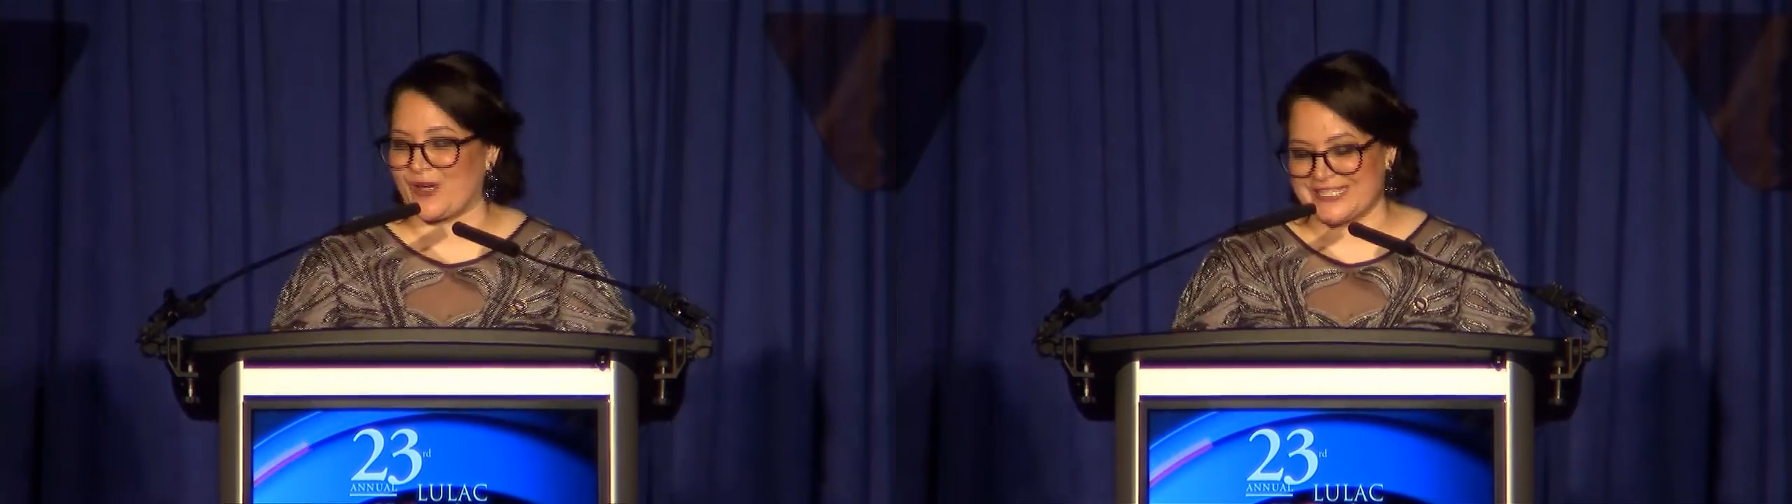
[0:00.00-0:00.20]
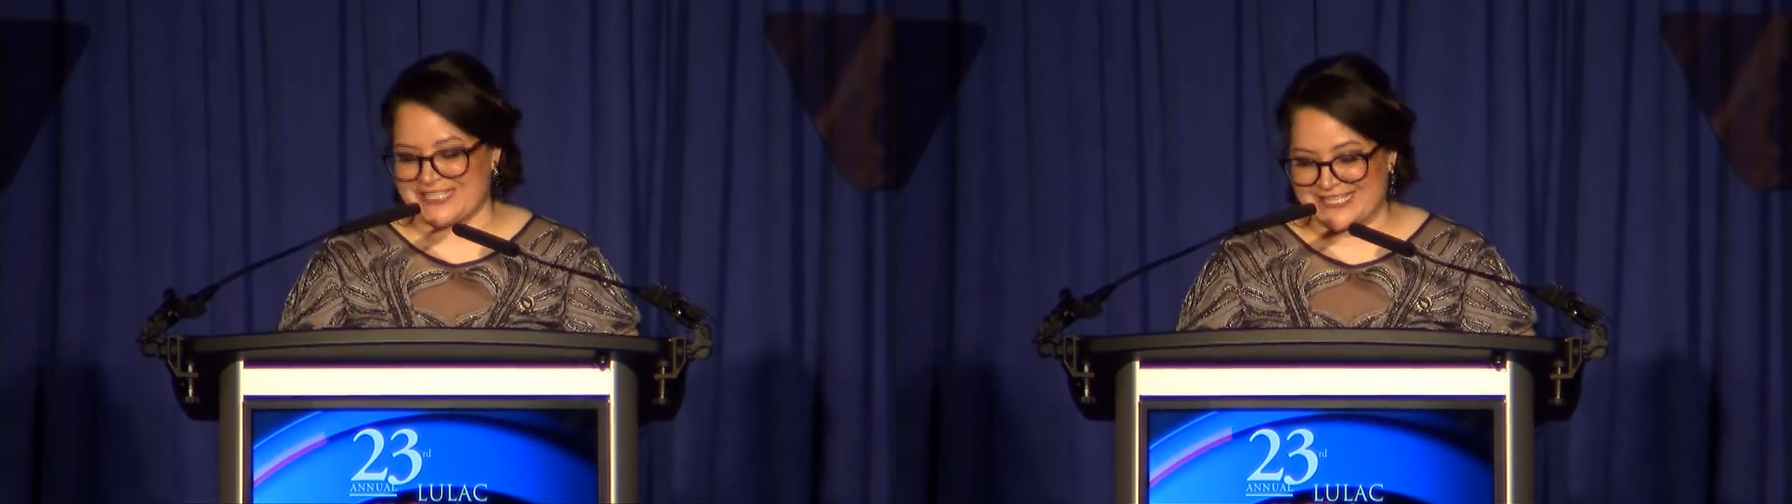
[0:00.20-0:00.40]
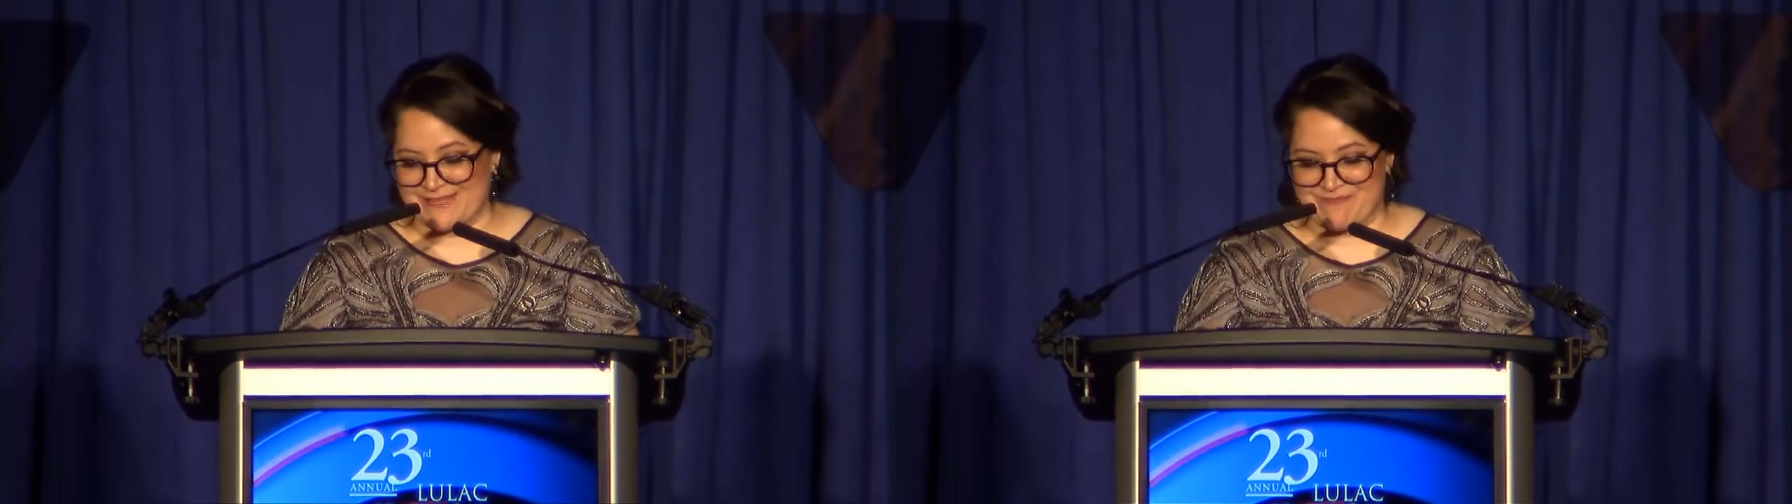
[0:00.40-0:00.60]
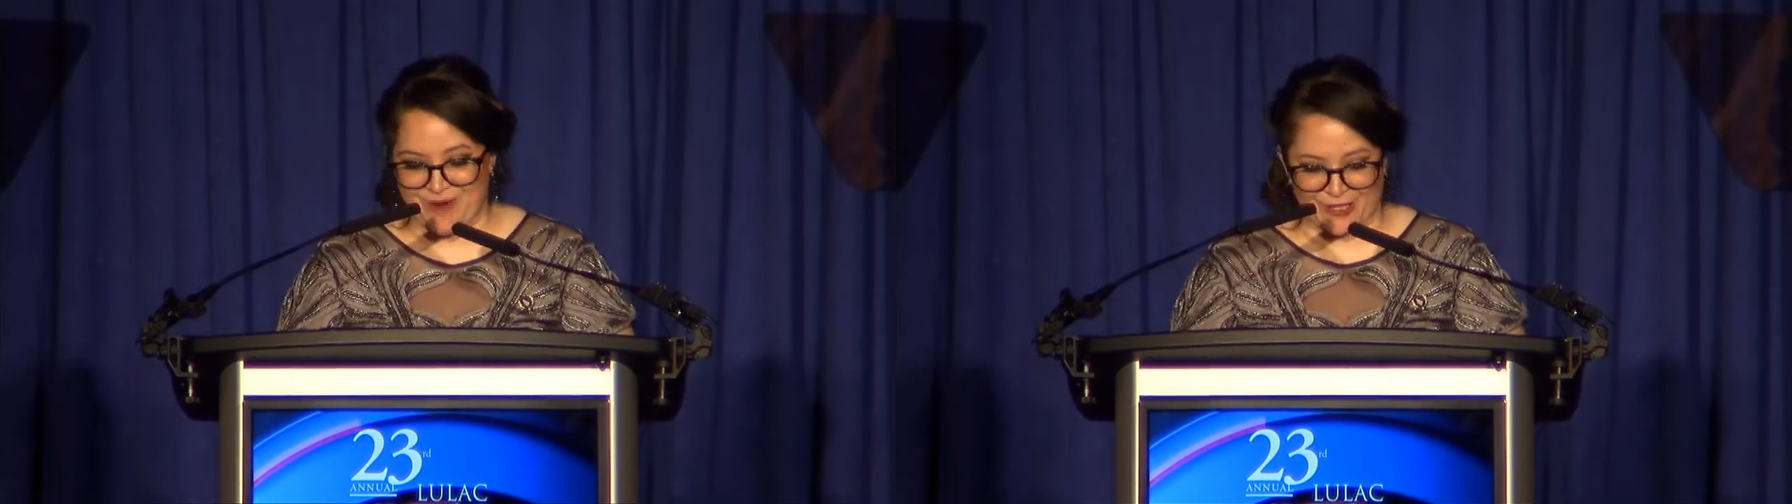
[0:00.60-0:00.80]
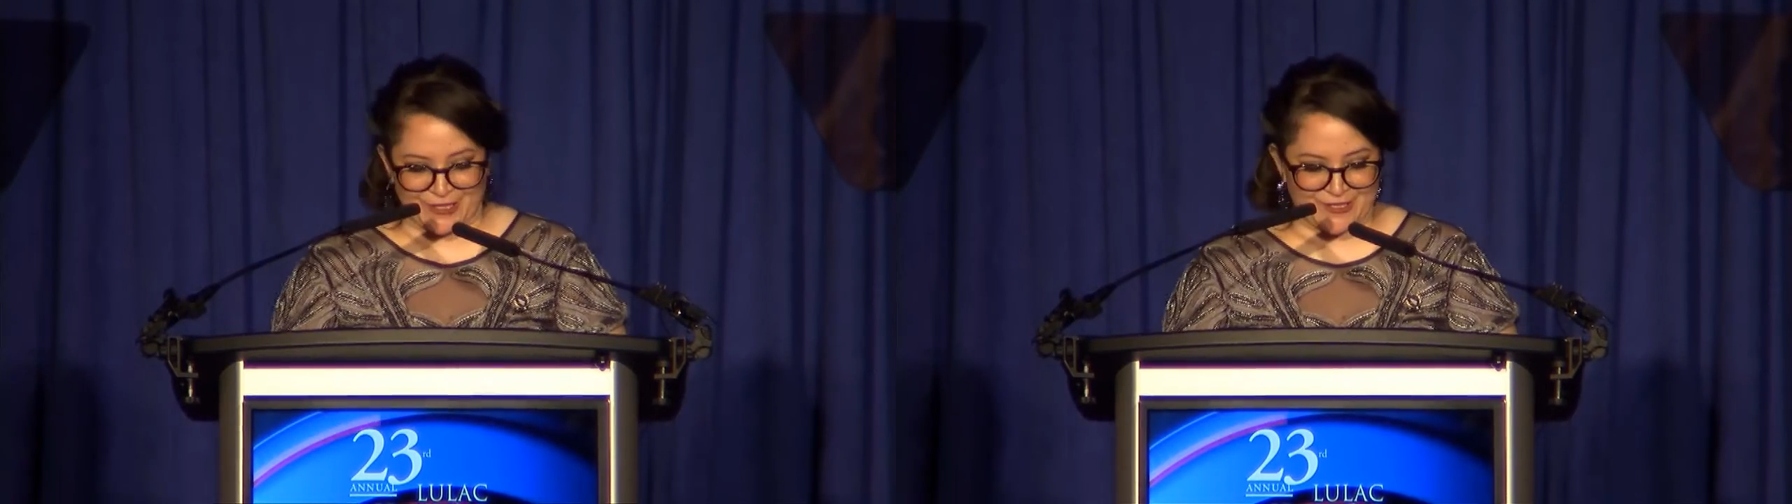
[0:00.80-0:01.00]
esteemed
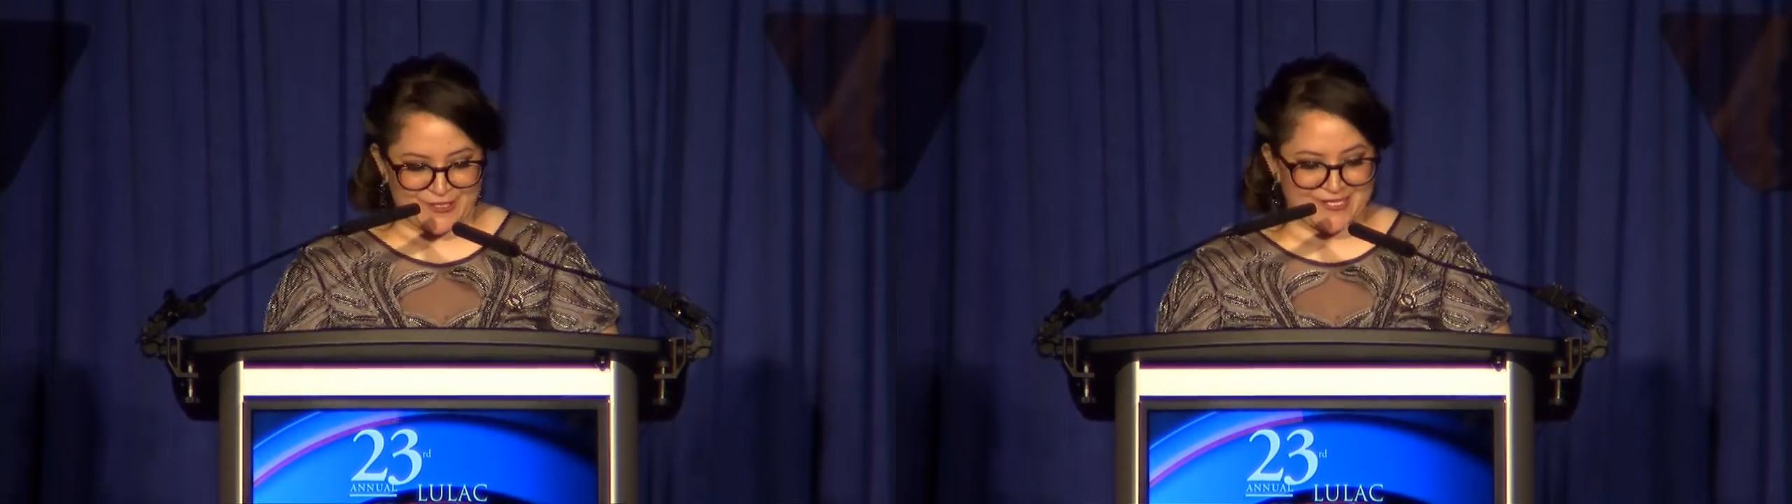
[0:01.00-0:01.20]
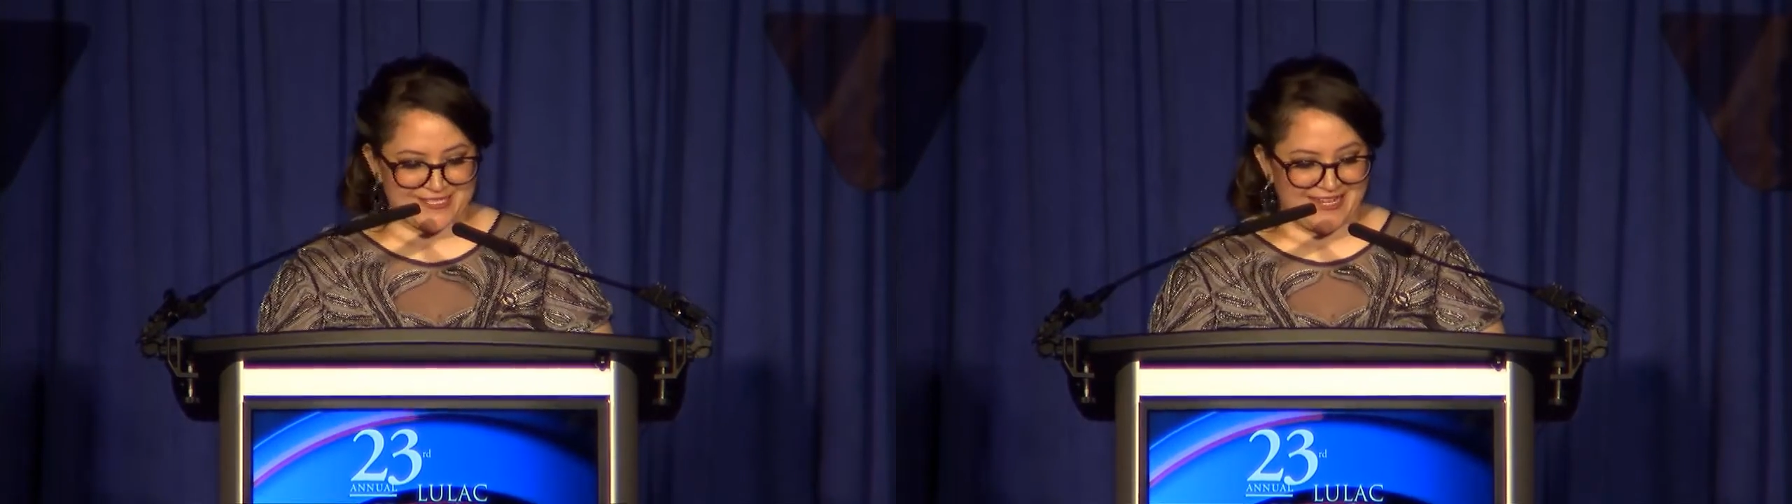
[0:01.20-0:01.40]
partners